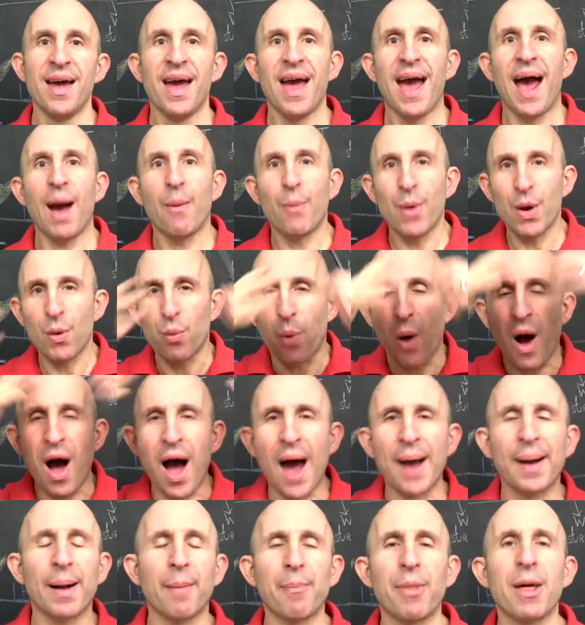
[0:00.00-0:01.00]
And we
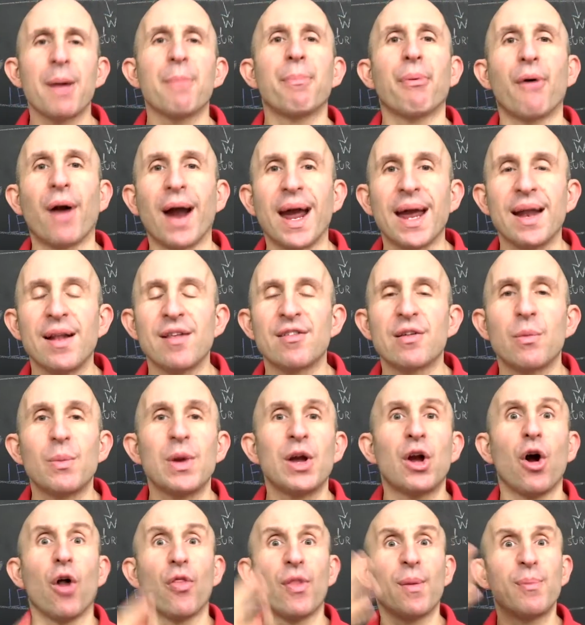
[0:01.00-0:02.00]
wired up their brains and we
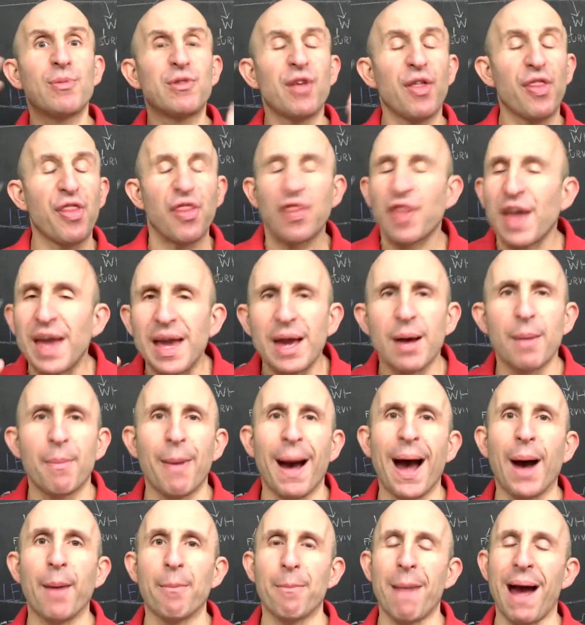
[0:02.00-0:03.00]
got them to think
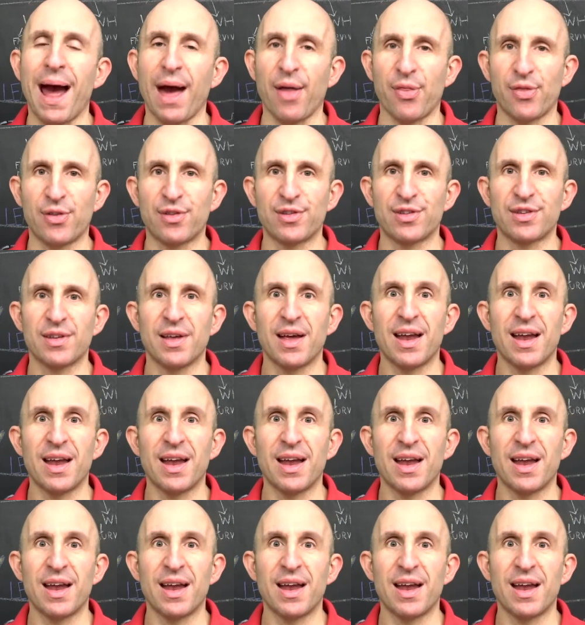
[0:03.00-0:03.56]
about maths.